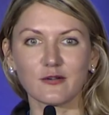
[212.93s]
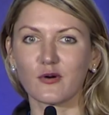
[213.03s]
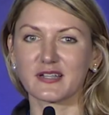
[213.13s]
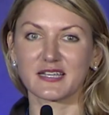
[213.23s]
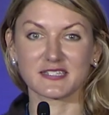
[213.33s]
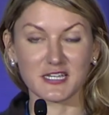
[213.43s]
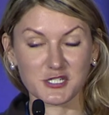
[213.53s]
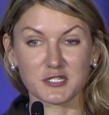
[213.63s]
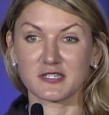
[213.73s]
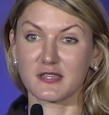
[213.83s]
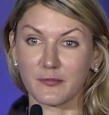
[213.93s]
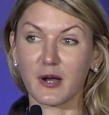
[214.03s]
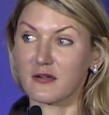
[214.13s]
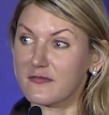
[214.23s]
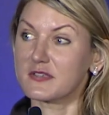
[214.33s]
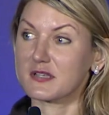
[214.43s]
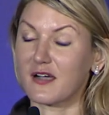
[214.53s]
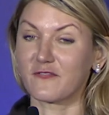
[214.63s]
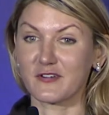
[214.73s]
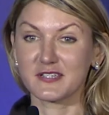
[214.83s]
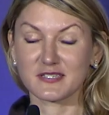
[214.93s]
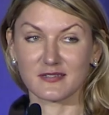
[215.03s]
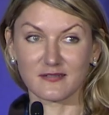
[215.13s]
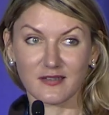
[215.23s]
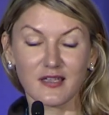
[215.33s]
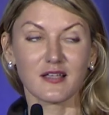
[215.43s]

organizations that are part of this conference, and